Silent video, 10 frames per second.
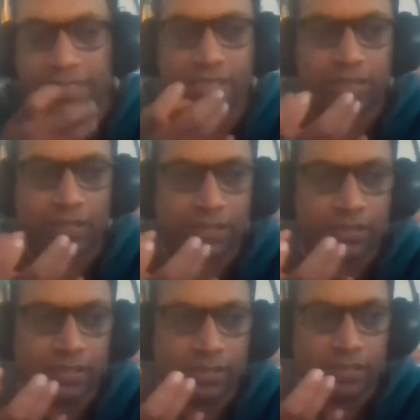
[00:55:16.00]

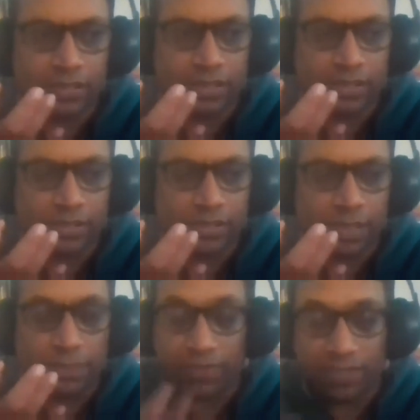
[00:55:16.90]
there's
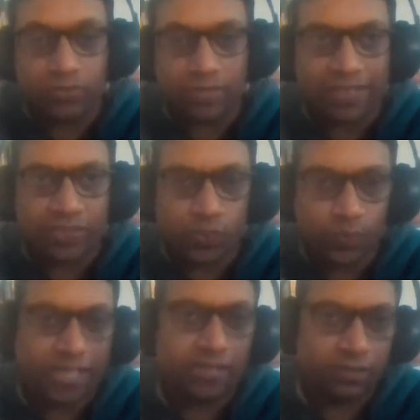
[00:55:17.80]
something to that as
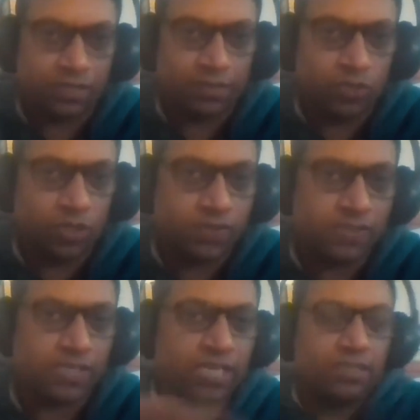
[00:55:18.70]
well. I'm not
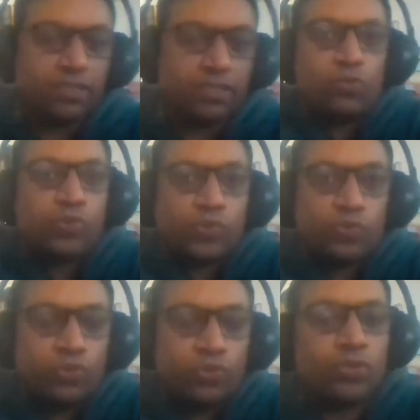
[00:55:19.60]
saying that Coke
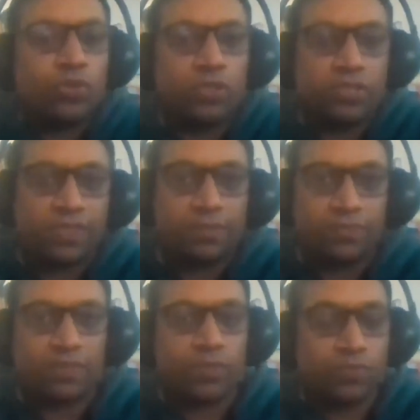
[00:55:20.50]
Studio and all is
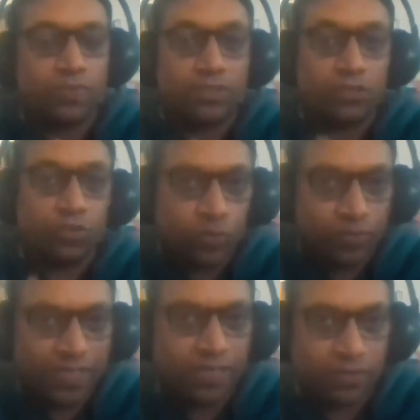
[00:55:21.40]
something which we can do
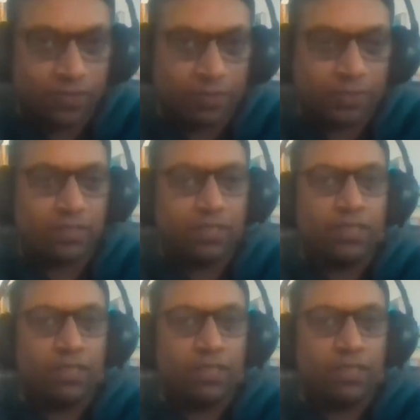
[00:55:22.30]
away with. I mean,